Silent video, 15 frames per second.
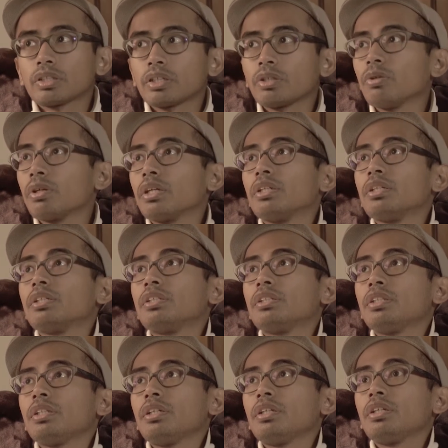like you can
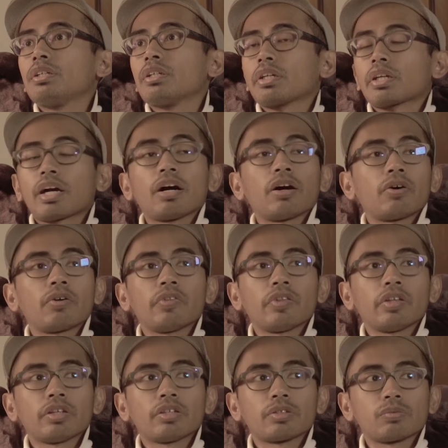see like how
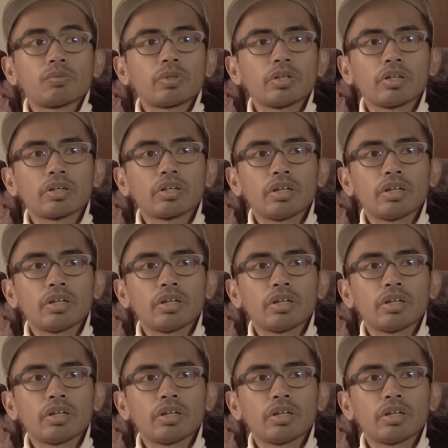things work.